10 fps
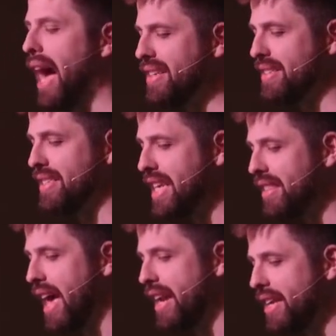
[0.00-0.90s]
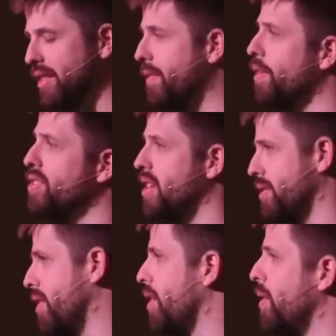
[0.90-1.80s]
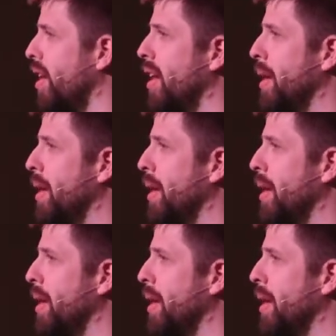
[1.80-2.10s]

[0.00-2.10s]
I see that in the verse here, though.